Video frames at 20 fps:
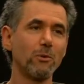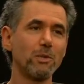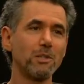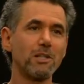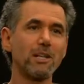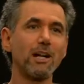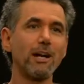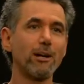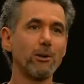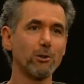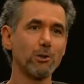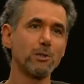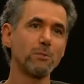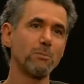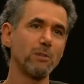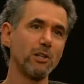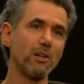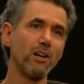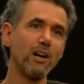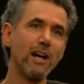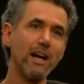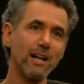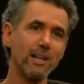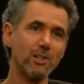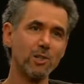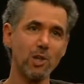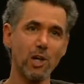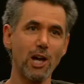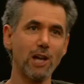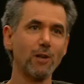was
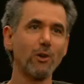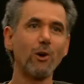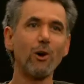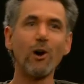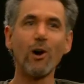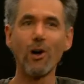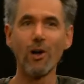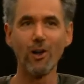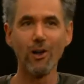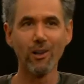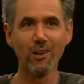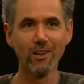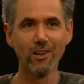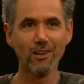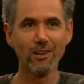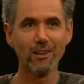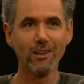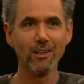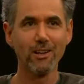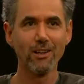Congressman-elect John Hall,